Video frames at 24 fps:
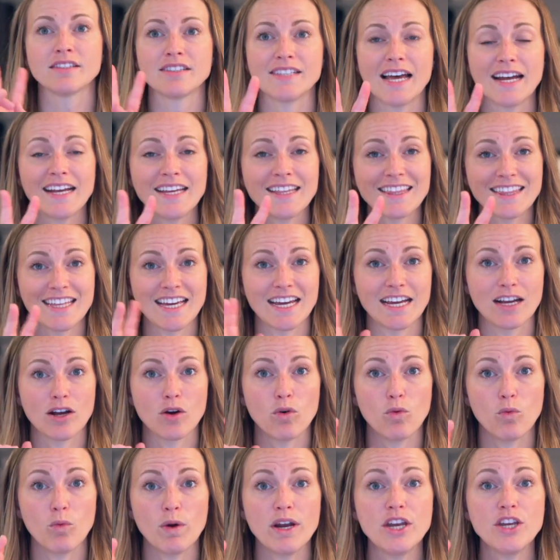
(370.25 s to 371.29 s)
Second thing,
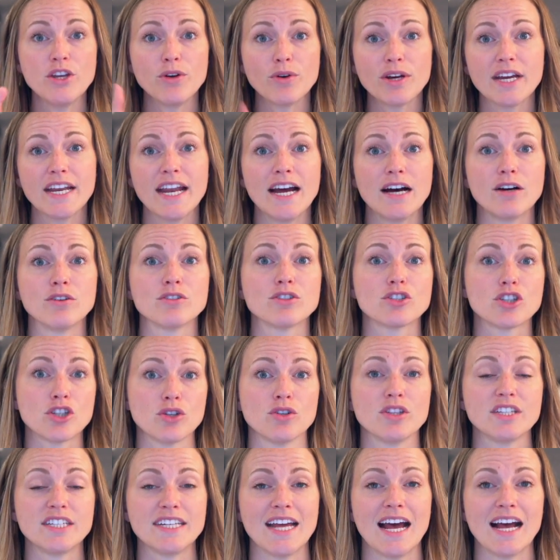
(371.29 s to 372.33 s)
when you get out
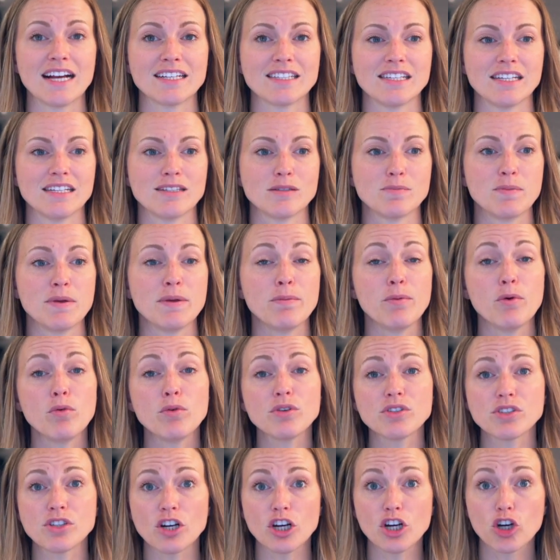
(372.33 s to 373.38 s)
to the taxis, people
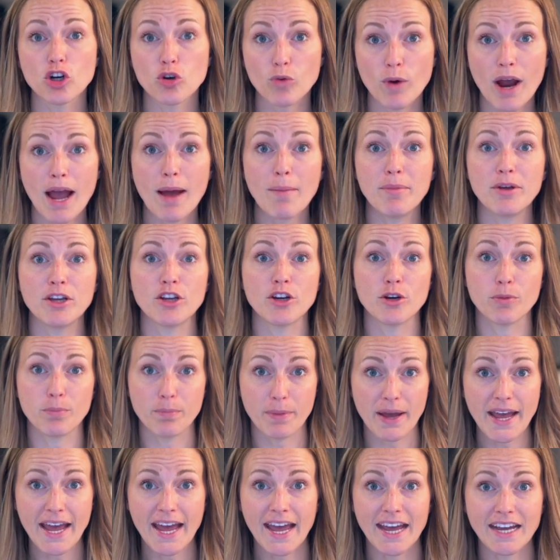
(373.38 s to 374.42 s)
will start grabbing your
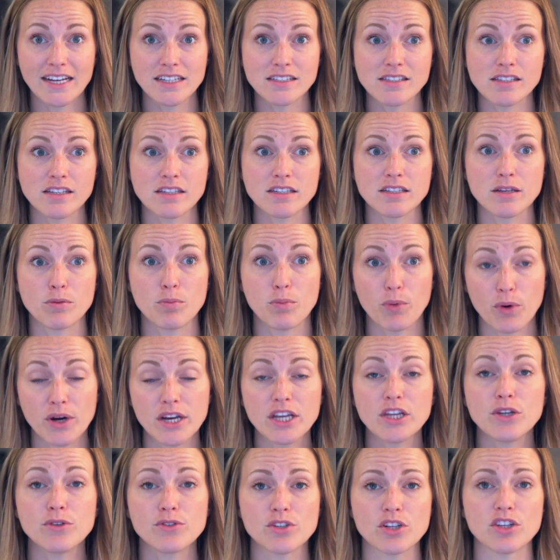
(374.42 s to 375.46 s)
bags to
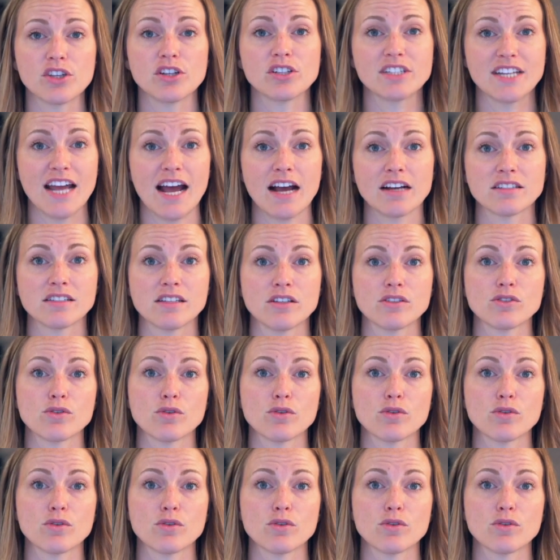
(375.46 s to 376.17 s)
bring you to their taxi.